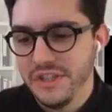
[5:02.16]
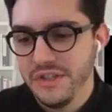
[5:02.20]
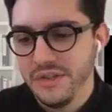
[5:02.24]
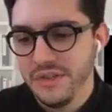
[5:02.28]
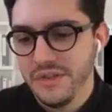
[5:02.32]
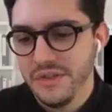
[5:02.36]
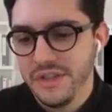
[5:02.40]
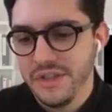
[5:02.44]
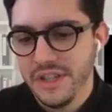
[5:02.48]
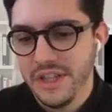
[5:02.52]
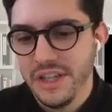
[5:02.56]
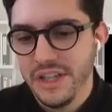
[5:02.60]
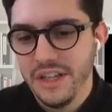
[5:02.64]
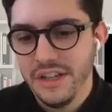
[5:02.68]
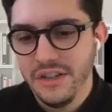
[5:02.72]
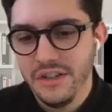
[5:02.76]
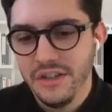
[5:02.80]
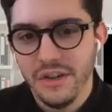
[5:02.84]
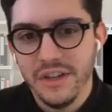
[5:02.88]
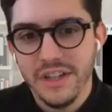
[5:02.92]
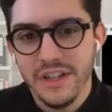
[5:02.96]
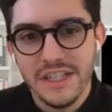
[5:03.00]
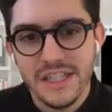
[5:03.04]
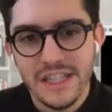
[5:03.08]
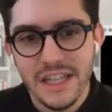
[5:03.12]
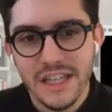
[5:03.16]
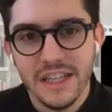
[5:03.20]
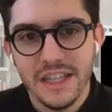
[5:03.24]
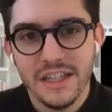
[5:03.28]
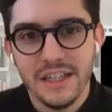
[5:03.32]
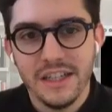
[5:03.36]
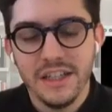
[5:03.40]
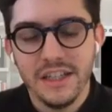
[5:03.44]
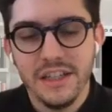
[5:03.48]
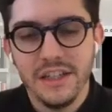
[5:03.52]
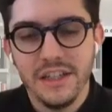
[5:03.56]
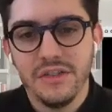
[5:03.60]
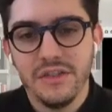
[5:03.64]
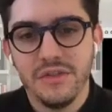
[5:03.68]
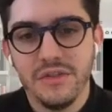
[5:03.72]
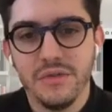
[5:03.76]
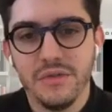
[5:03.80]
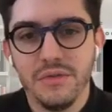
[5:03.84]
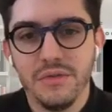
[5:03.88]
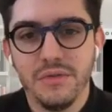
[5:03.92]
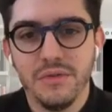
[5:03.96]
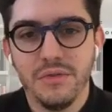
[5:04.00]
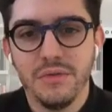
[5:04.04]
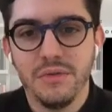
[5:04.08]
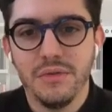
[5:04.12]
to say, not exactly
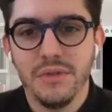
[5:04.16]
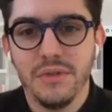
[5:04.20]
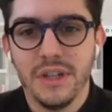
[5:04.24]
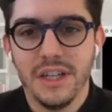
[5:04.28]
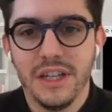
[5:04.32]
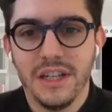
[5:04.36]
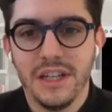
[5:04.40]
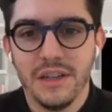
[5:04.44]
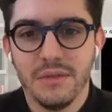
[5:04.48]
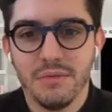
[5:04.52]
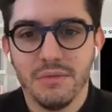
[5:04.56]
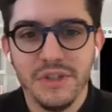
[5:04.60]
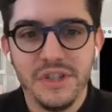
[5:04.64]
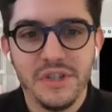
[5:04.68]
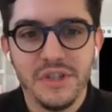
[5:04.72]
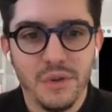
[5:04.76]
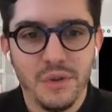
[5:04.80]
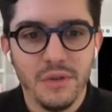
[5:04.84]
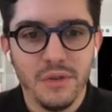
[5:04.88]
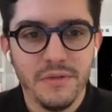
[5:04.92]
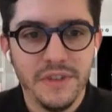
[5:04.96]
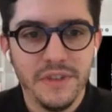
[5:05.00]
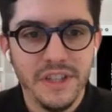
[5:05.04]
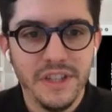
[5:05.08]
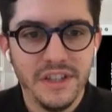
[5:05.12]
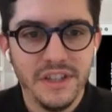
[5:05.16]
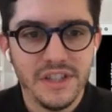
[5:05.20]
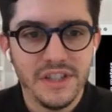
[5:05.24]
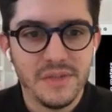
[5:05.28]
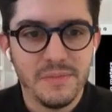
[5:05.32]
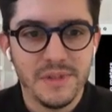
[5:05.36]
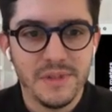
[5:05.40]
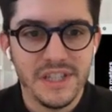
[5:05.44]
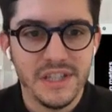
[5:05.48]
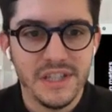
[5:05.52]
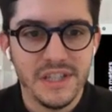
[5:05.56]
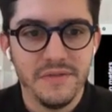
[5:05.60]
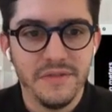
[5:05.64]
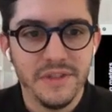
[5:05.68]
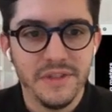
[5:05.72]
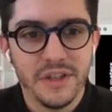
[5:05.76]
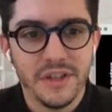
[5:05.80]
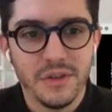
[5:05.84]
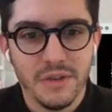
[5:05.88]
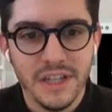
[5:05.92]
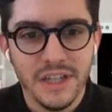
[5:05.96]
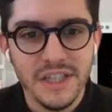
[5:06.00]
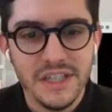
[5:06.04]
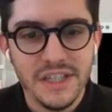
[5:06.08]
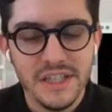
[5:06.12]
to resolving the specific
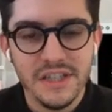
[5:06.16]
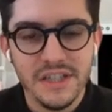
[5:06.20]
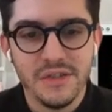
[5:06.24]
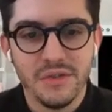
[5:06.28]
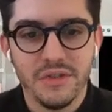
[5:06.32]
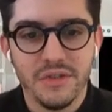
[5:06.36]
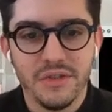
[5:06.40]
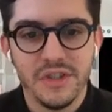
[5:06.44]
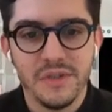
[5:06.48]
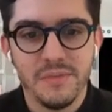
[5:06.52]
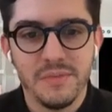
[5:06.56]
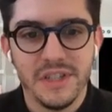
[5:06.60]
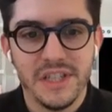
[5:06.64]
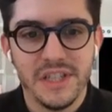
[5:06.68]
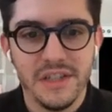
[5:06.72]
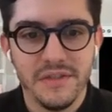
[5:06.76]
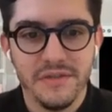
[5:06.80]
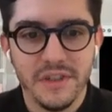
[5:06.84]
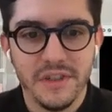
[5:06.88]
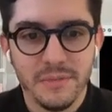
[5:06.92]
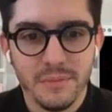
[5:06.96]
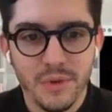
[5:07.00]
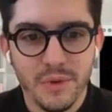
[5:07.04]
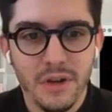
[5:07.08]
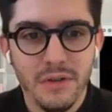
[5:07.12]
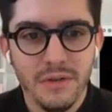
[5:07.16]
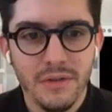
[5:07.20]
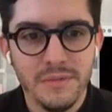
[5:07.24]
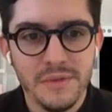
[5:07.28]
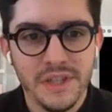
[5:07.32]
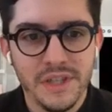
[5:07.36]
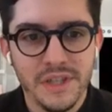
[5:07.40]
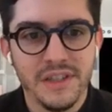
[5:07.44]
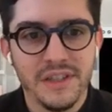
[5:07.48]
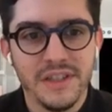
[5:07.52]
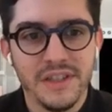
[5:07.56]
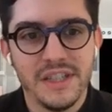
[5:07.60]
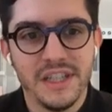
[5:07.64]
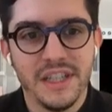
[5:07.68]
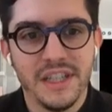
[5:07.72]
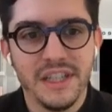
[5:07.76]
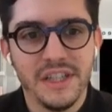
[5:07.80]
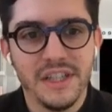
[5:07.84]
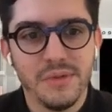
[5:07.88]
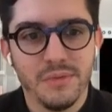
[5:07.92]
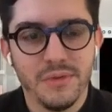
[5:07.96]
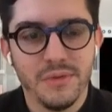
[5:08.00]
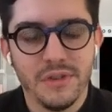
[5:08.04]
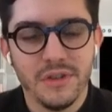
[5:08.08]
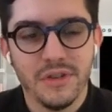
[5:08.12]
crises or the specific problems that the sites
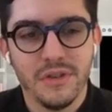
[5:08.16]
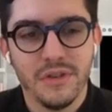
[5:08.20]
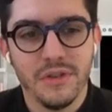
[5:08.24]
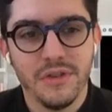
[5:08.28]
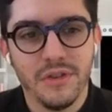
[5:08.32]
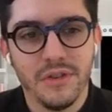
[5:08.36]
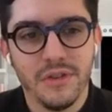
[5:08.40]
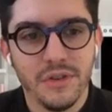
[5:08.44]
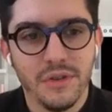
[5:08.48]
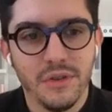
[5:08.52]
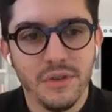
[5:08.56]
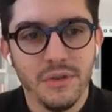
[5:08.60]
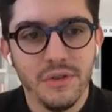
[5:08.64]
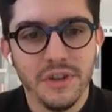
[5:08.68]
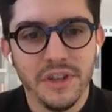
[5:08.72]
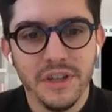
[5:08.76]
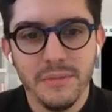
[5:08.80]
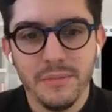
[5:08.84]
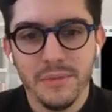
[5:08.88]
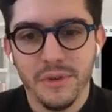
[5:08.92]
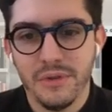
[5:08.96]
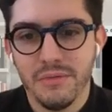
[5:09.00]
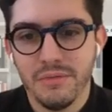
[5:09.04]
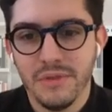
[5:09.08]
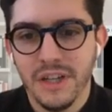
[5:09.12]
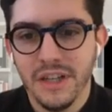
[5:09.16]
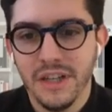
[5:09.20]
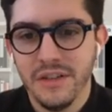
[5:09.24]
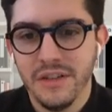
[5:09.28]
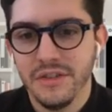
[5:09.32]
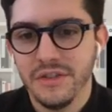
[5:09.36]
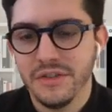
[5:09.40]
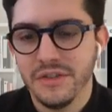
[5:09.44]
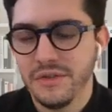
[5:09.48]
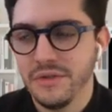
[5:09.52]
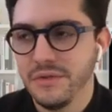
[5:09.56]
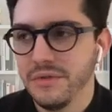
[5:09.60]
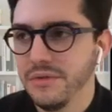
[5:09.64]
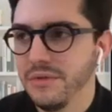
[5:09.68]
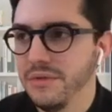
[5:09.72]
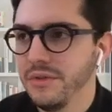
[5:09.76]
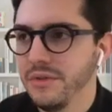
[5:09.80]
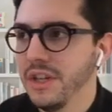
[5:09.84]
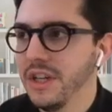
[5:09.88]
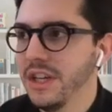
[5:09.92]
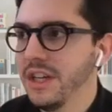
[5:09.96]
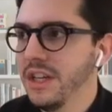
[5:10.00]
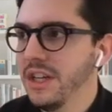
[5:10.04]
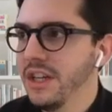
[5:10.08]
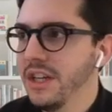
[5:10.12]
were undergoing, but rather to
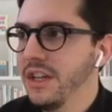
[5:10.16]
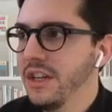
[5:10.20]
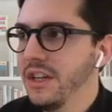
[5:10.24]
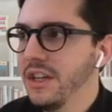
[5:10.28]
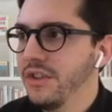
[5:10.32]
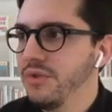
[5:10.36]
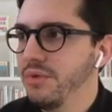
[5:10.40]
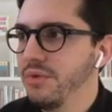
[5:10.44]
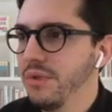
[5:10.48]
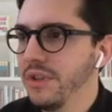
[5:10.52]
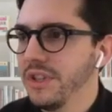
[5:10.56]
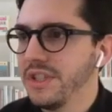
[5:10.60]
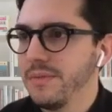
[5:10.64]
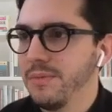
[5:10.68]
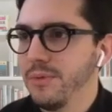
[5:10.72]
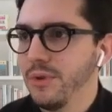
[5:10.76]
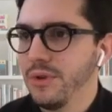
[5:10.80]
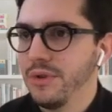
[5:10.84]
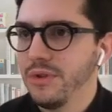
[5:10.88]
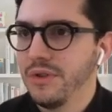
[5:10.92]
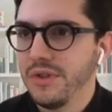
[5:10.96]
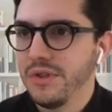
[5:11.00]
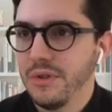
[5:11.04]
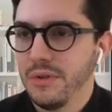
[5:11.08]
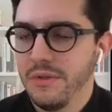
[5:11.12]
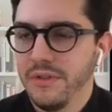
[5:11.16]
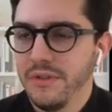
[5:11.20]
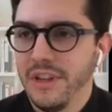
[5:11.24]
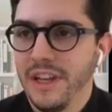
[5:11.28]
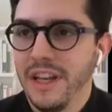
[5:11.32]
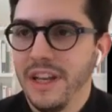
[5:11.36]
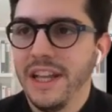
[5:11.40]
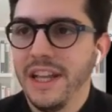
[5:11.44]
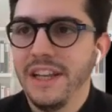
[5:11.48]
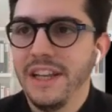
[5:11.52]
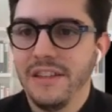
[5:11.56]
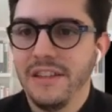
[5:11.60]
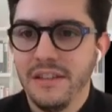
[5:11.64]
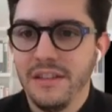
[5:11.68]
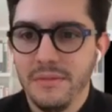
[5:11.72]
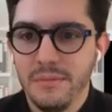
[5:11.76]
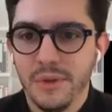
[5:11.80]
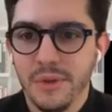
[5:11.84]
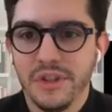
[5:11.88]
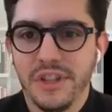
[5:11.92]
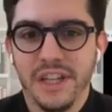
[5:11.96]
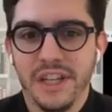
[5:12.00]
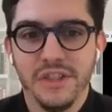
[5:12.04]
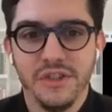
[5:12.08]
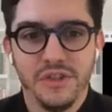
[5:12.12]
explore sort of the latent
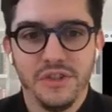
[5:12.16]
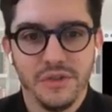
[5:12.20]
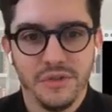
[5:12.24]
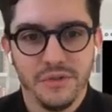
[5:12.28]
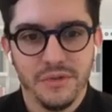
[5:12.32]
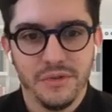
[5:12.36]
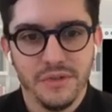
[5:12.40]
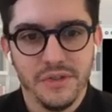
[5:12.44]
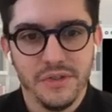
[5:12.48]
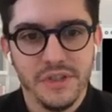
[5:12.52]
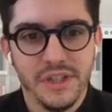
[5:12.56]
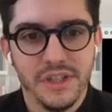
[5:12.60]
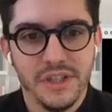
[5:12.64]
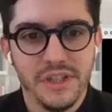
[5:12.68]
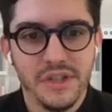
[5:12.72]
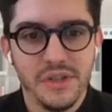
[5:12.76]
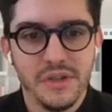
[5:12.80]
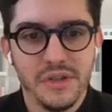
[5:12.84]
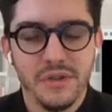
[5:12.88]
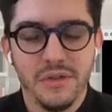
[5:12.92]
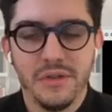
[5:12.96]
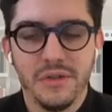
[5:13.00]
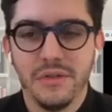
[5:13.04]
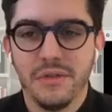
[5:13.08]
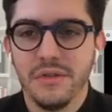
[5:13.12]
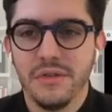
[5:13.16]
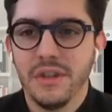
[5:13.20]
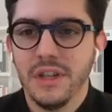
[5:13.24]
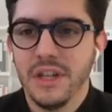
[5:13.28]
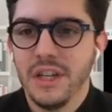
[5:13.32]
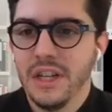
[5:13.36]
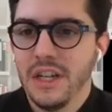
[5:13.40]
potentials. And so